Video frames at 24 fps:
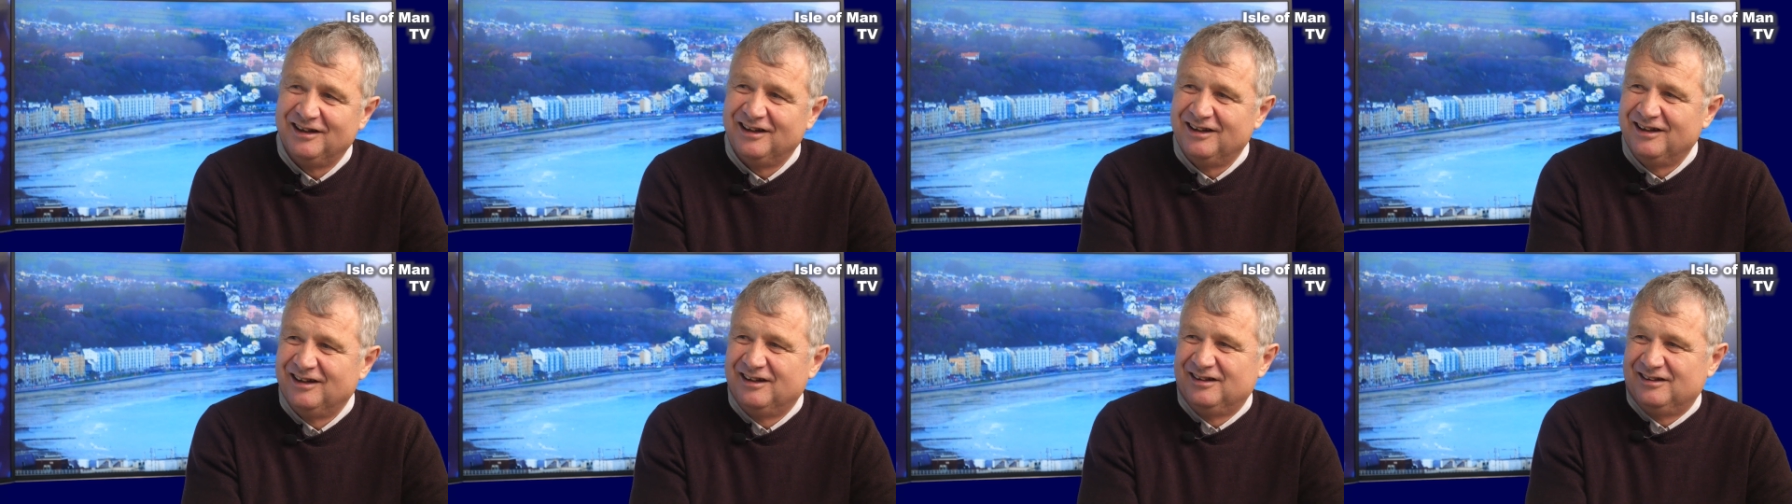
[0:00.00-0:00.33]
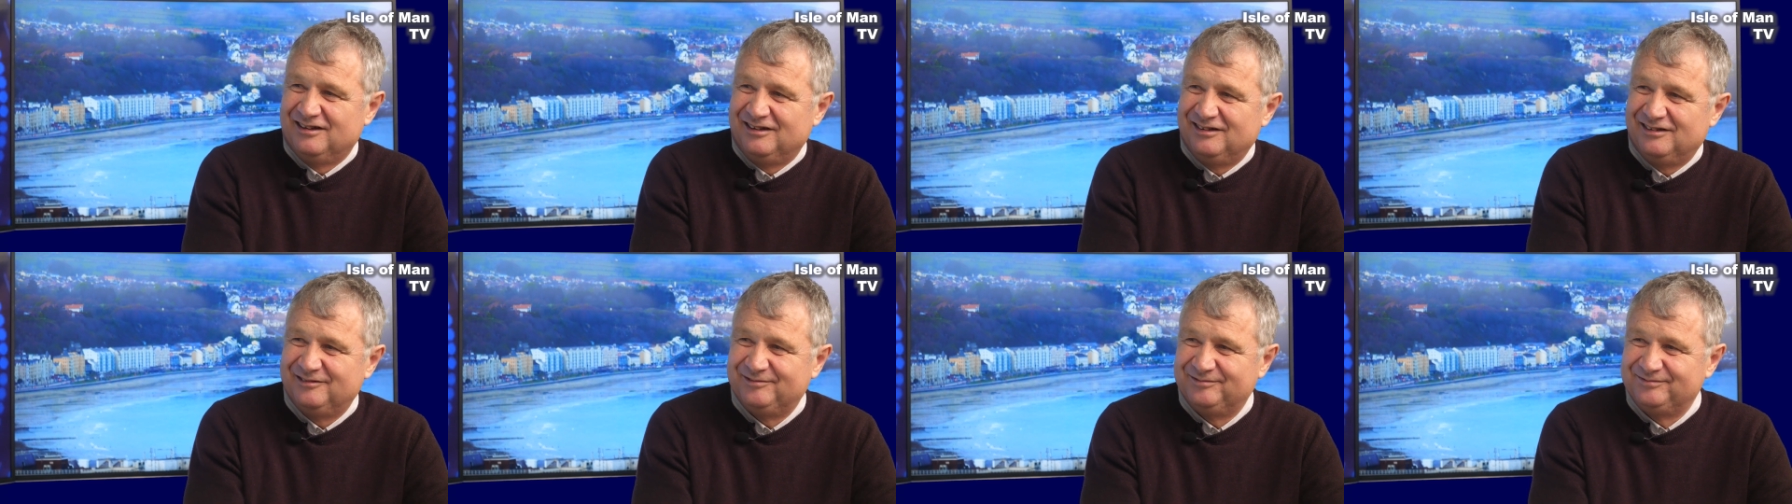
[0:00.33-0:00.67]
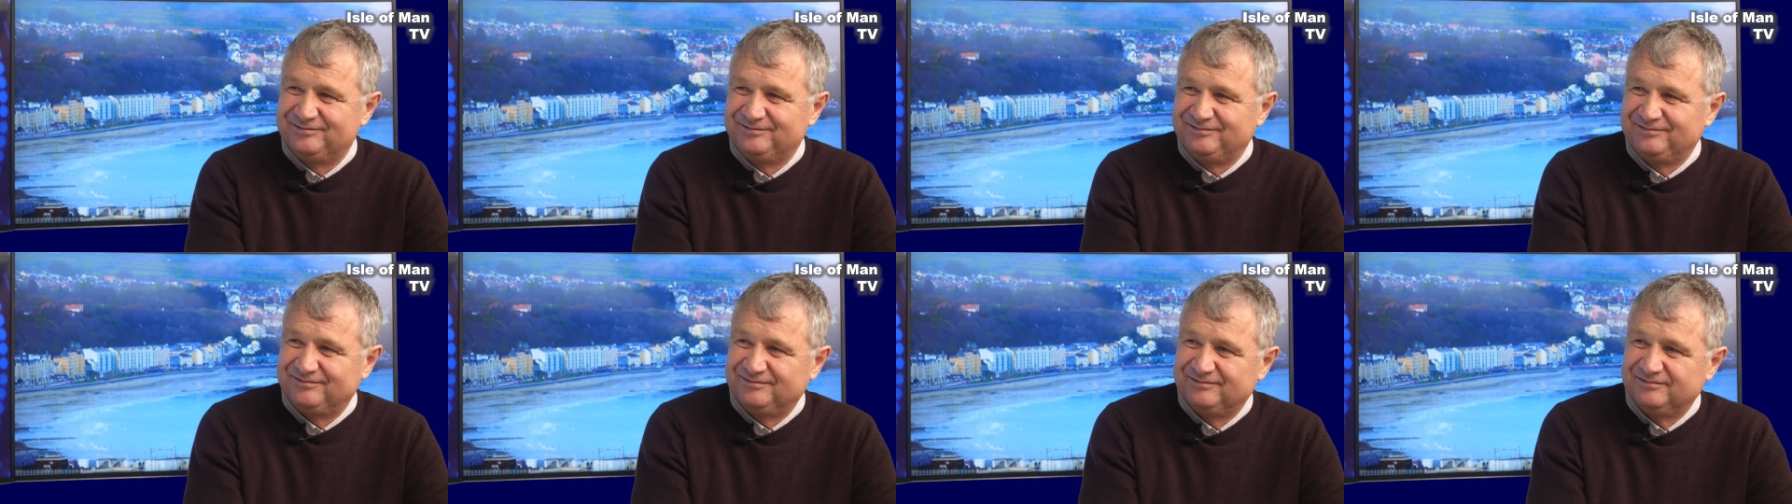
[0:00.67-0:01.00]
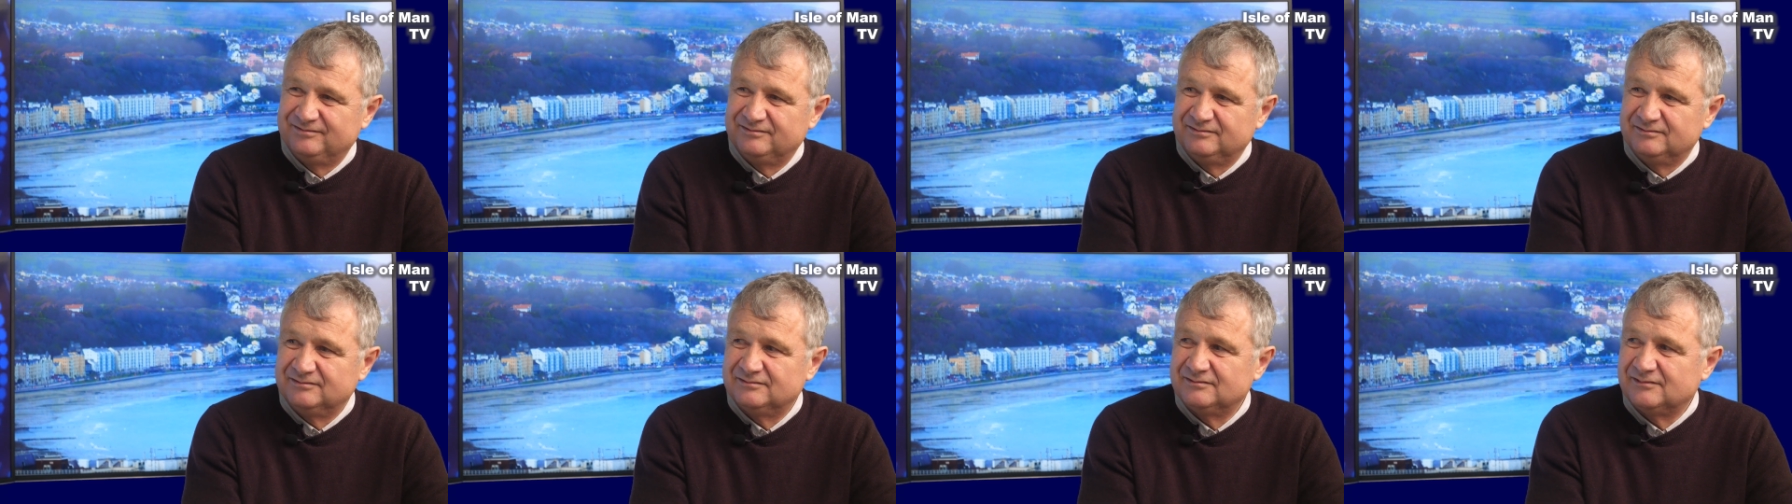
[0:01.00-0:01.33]
uh, are you comfortable then
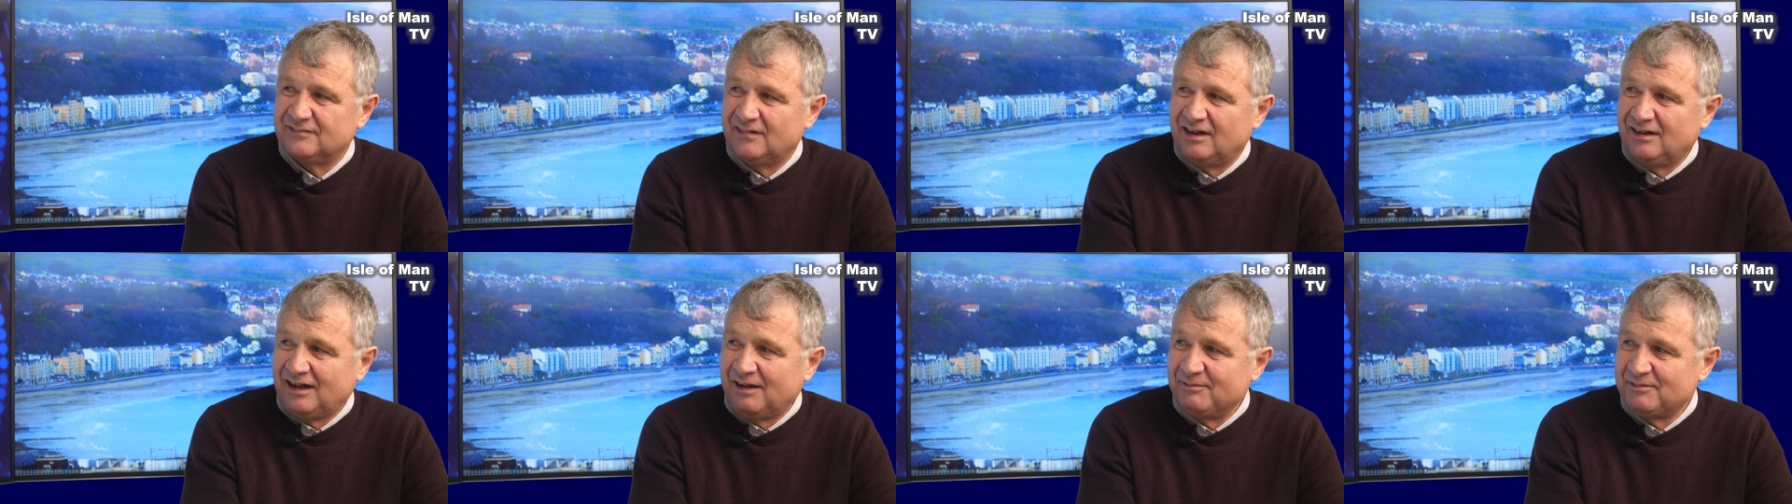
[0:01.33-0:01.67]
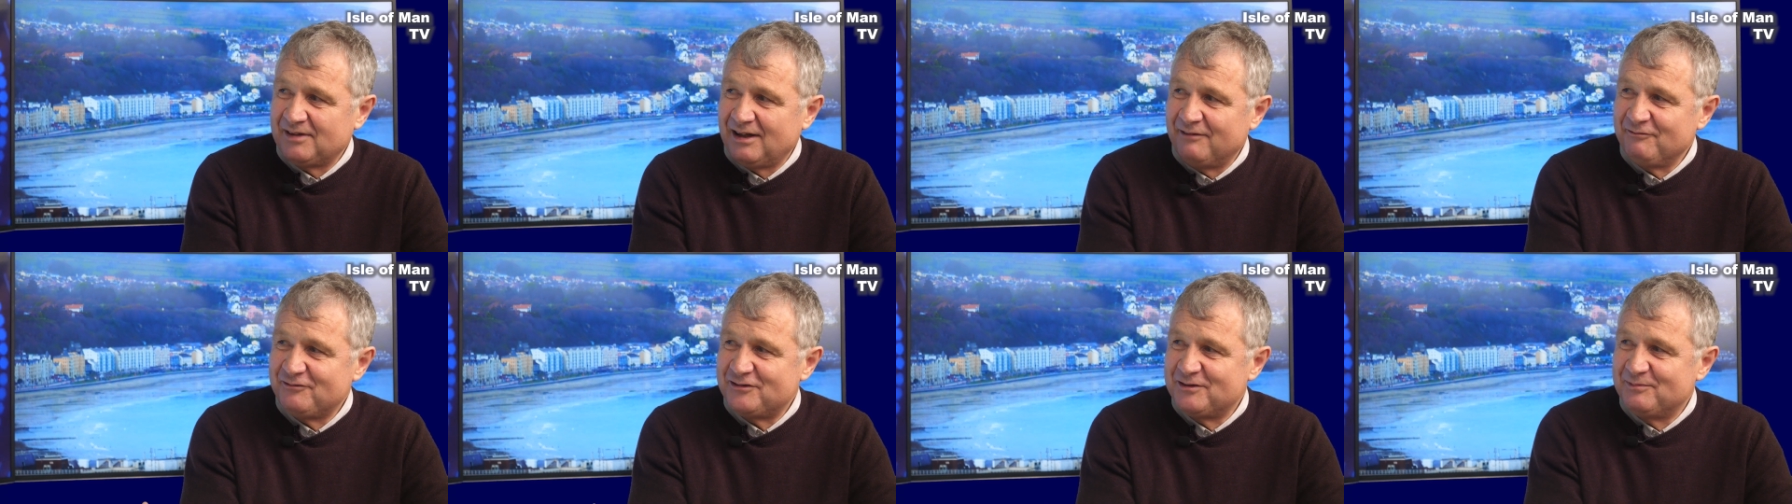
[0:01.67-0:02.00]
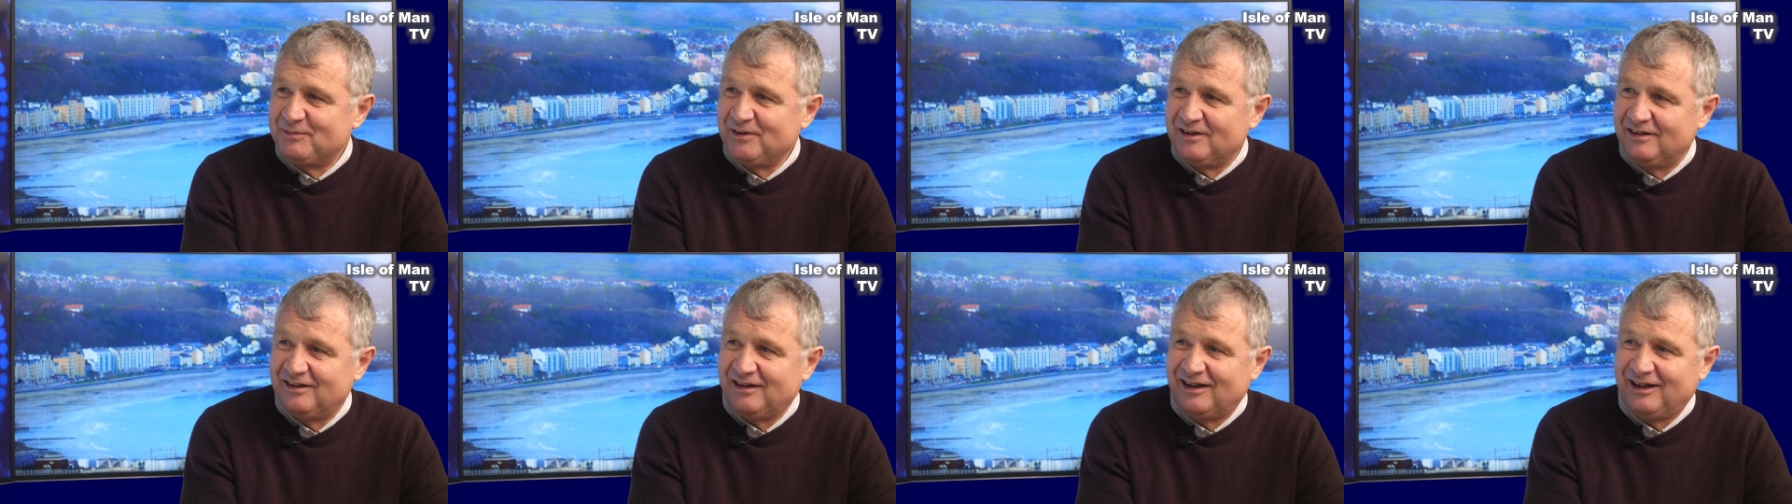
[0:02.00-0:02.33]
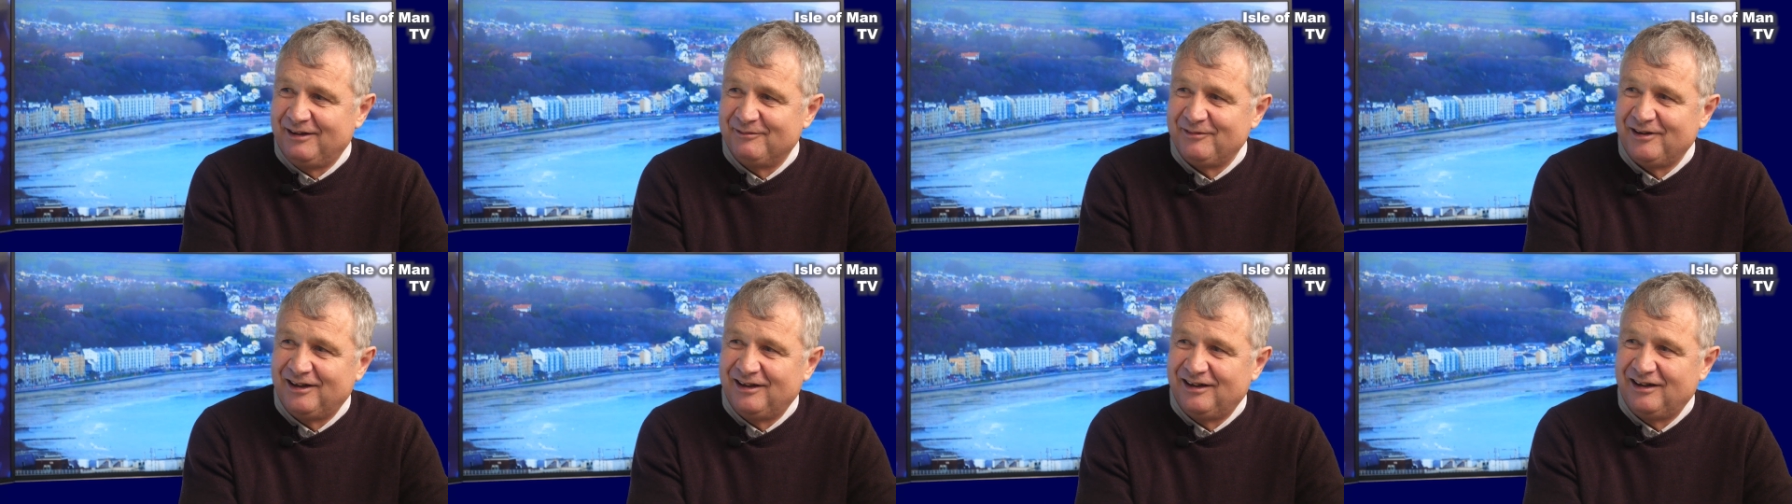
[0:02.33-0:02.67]
with that regime? Did you start
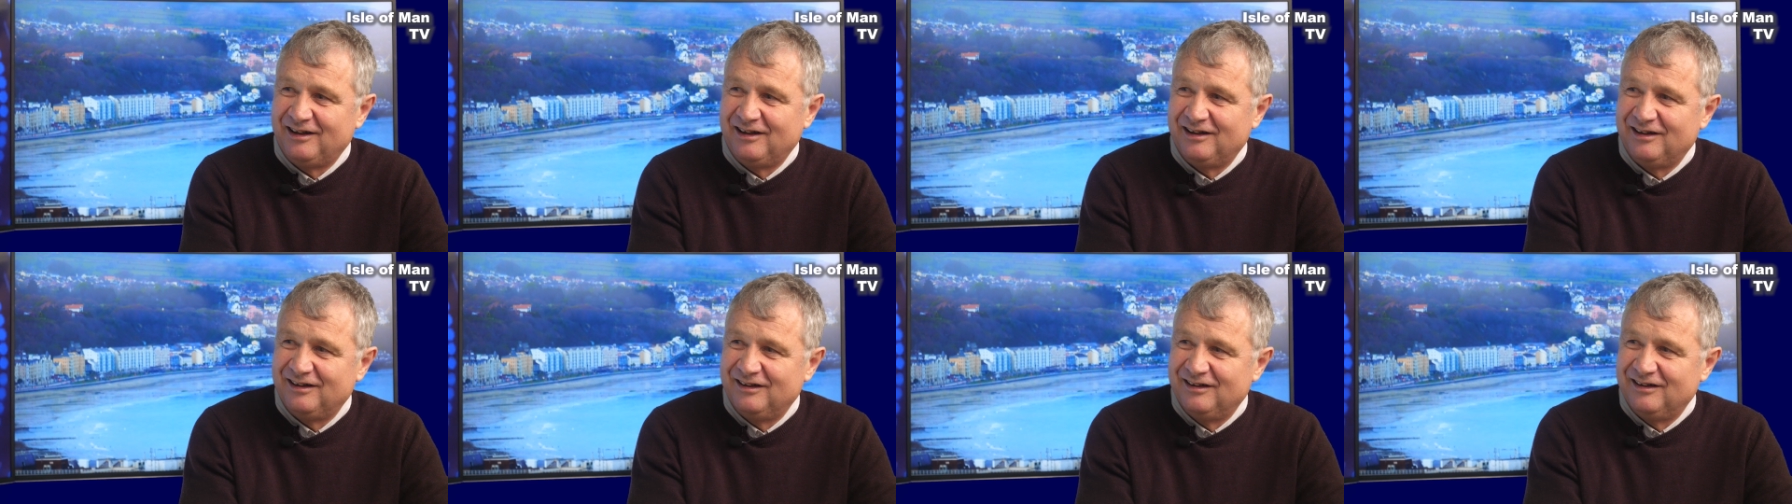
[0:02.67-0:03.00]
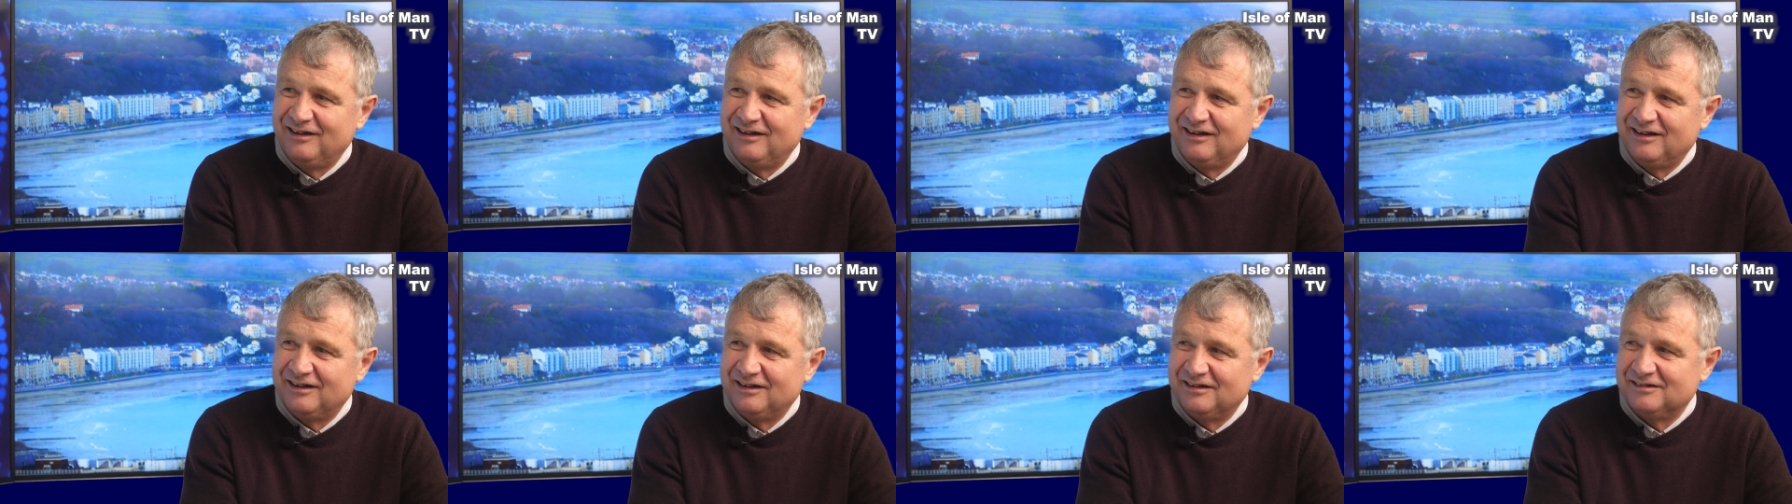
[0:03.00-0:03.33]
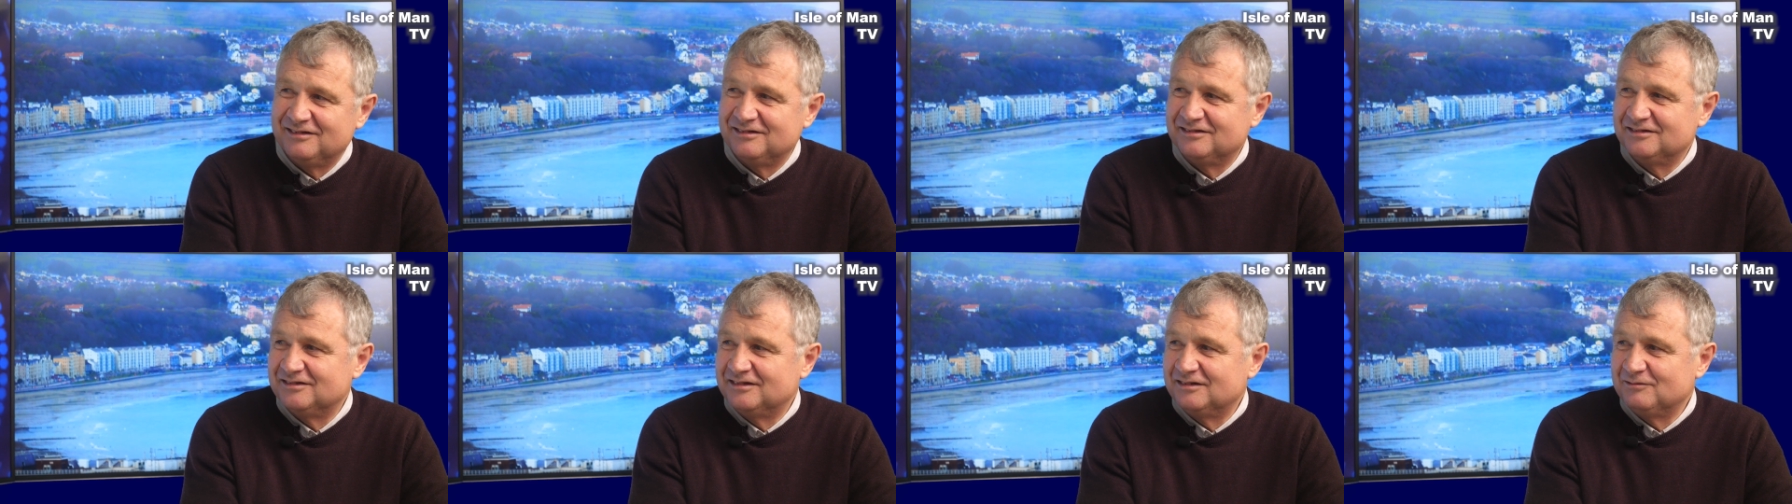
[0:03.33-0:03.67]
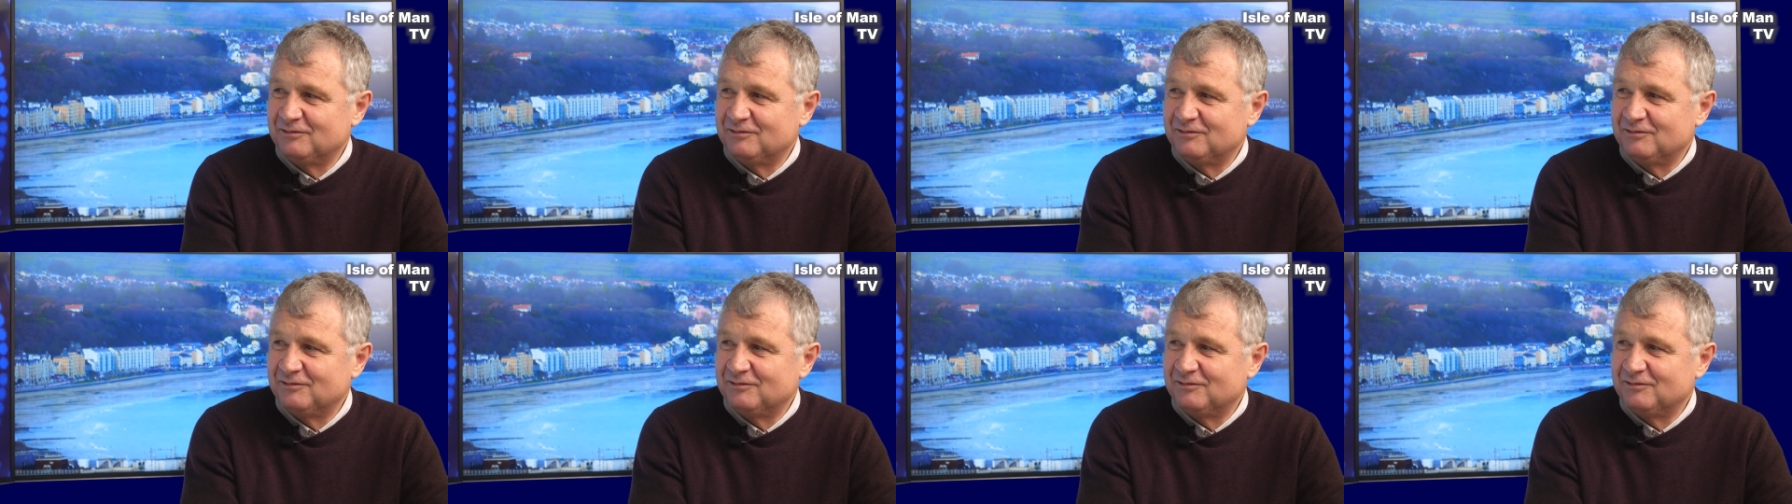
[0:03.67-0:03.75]
I, it? Uh, was that before your time? I can't